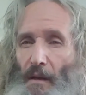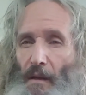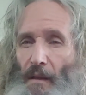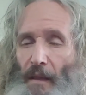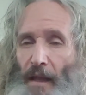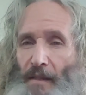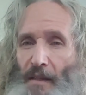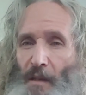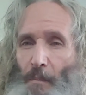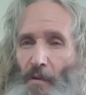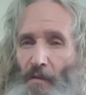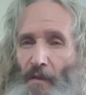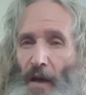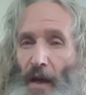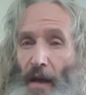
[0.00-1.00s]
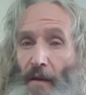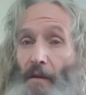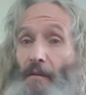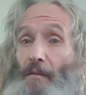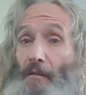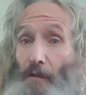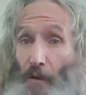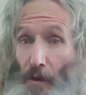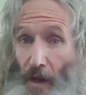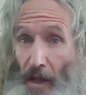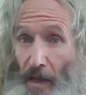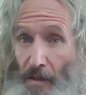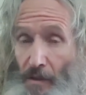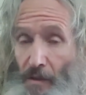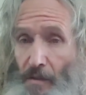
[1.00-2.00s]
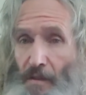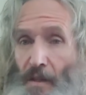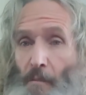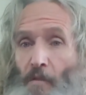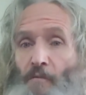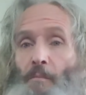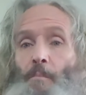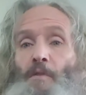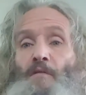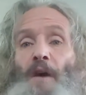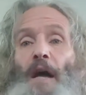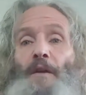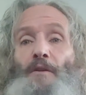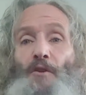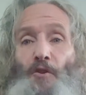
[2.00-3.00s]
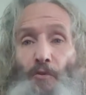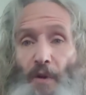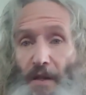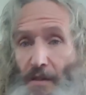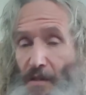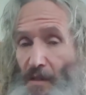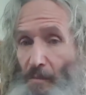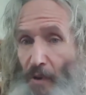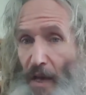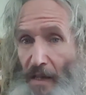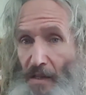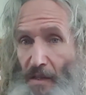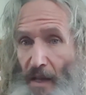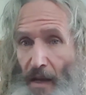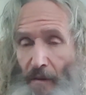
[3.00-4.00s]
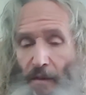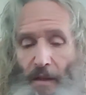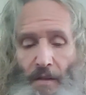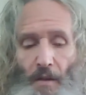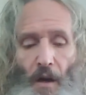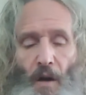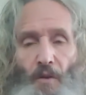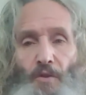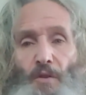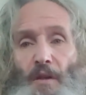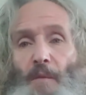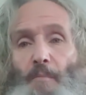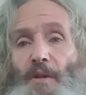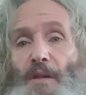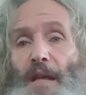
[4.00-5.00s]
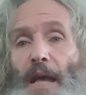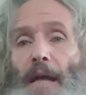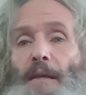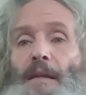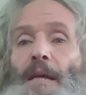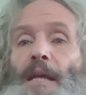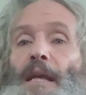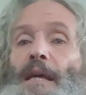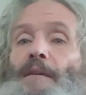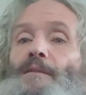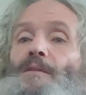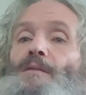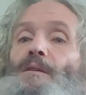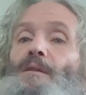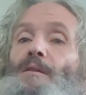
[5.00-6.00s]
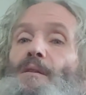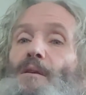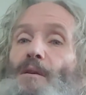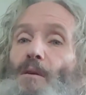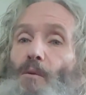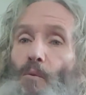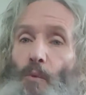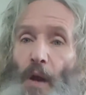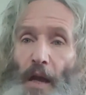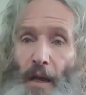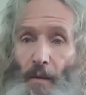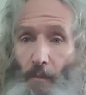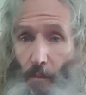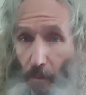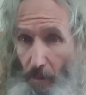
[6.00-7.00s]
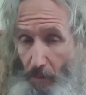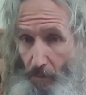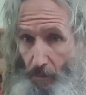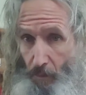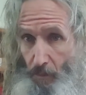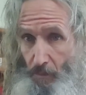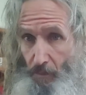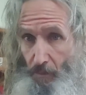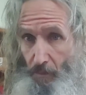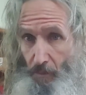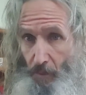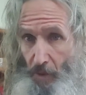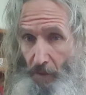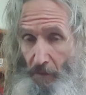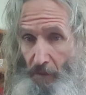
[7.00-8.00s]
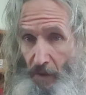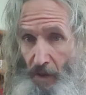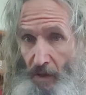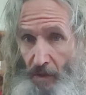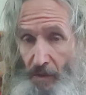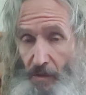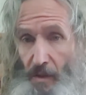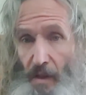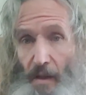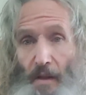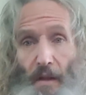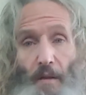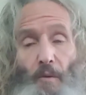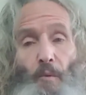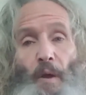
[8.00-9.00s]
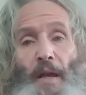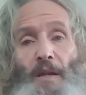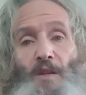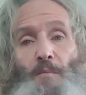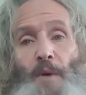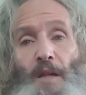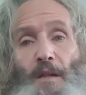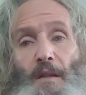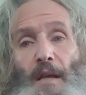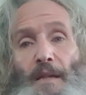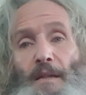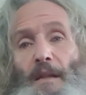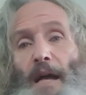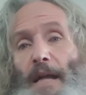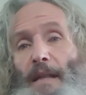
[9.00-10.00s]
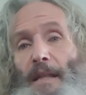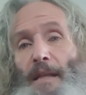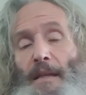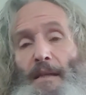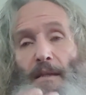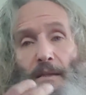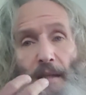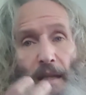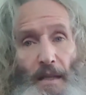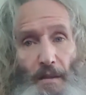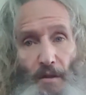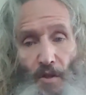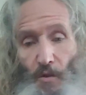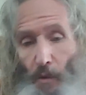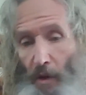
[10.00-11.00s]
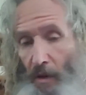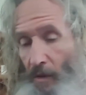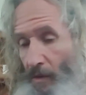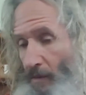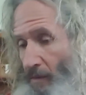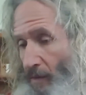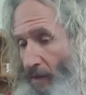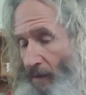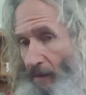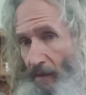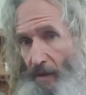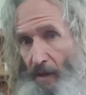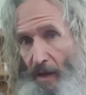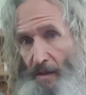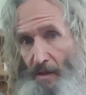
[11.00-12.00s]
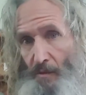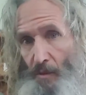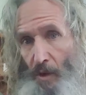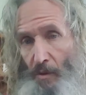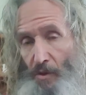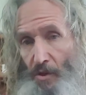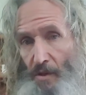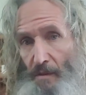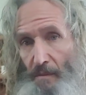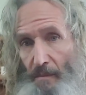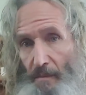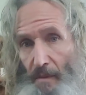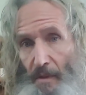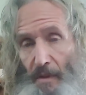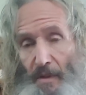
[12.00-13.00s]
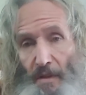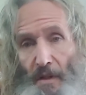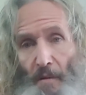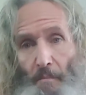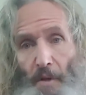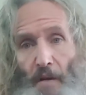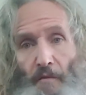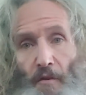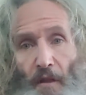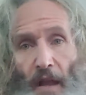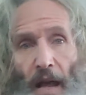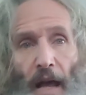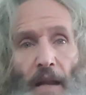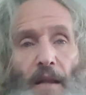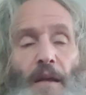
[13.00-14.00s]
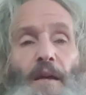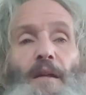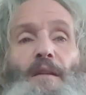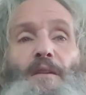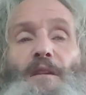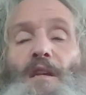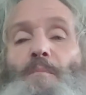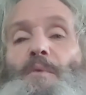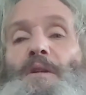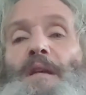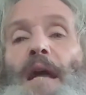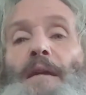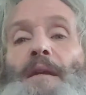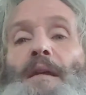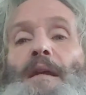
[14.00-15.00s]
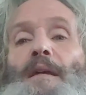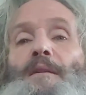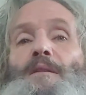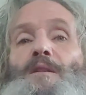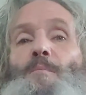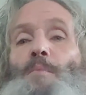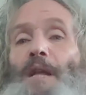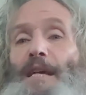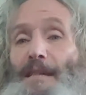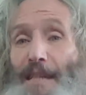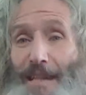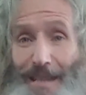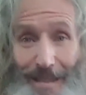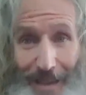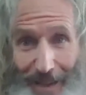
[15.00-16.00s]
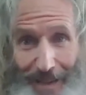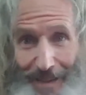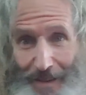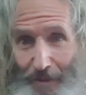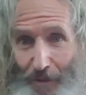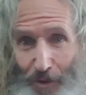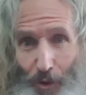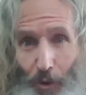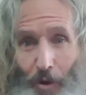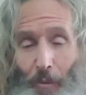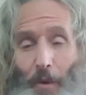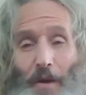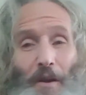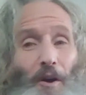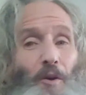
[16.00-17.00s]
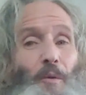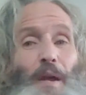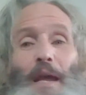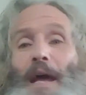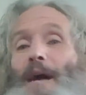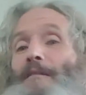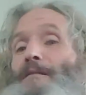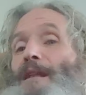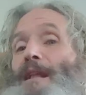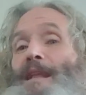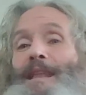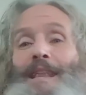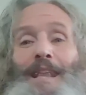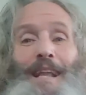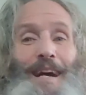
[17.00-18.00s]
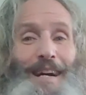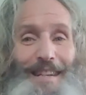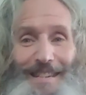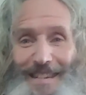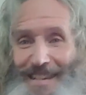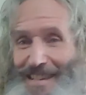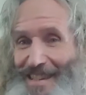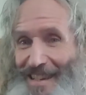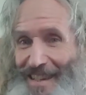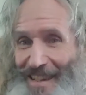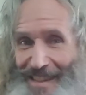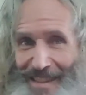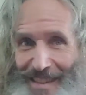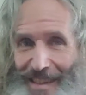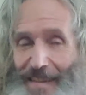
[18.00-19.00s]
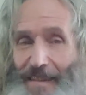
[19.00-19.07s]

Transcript: That's going to provide fertilizer. It's going to provide nutrients as it breaks down. It's also going to protect against rain when it falls. Rain is much less likely to hit the soil, cause erosion. It's going to buffer that. It's going to protect against the blazing sun. And in Florida, we know we have lots of sun.